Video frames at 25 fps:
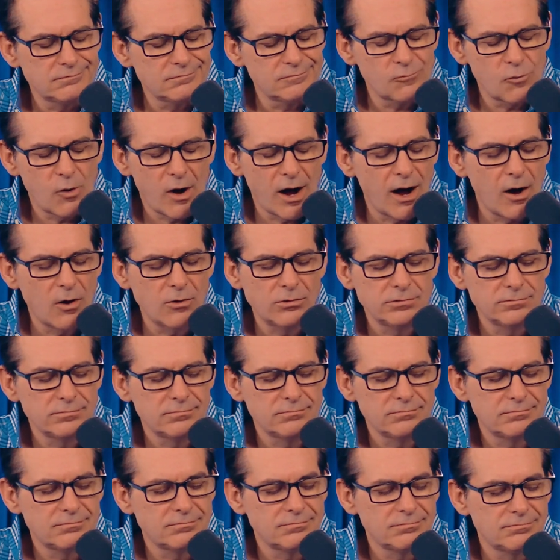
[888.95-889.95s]
Wow.
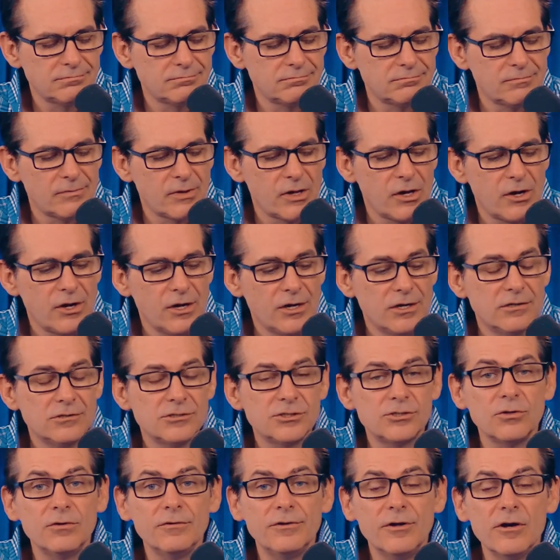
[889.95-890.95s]

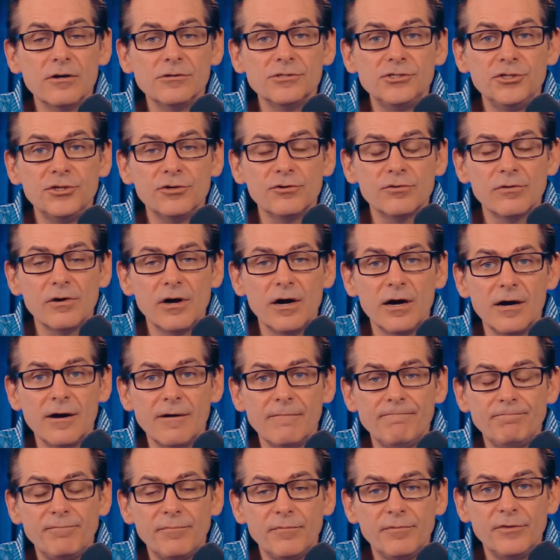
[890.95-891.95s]
So there's your
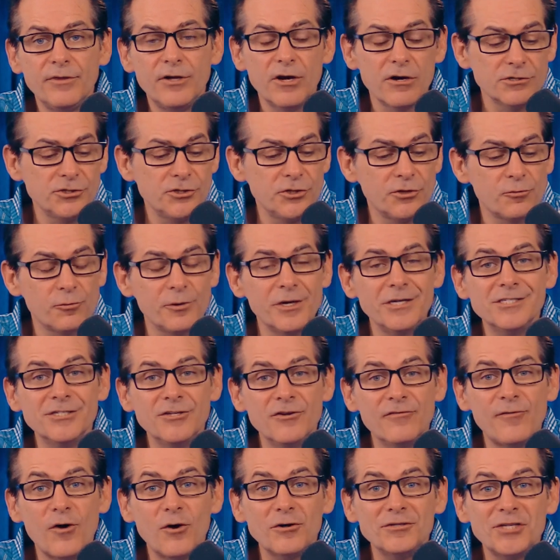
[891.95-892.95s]
reason
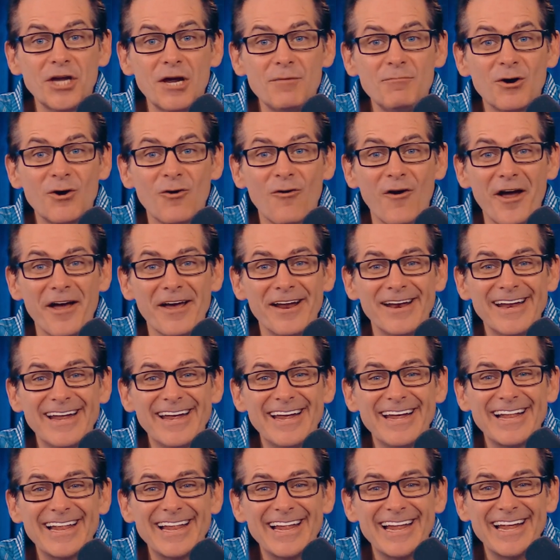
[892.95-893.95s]
to vote Democrat.
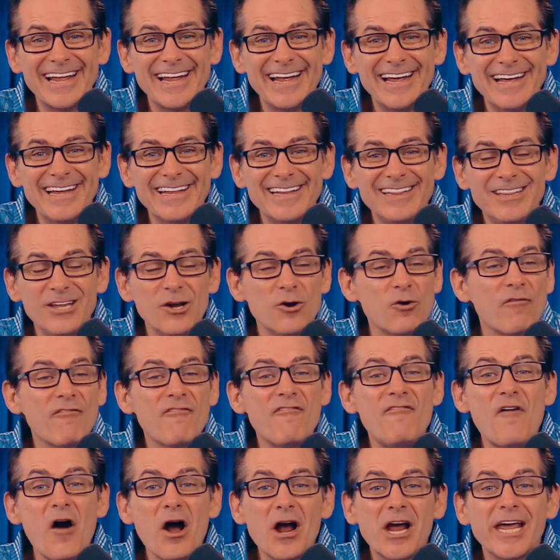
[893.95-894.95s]
They're
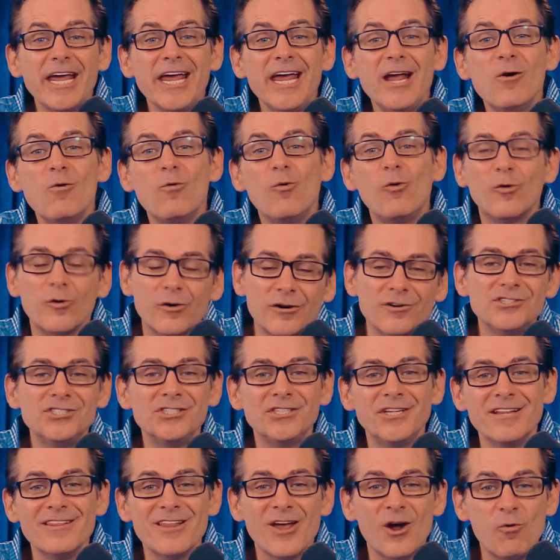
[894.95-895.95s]
fucking worse
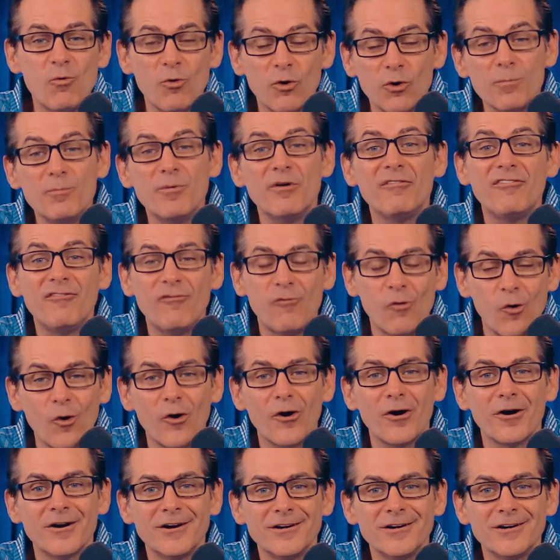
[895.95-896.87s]
than they were before.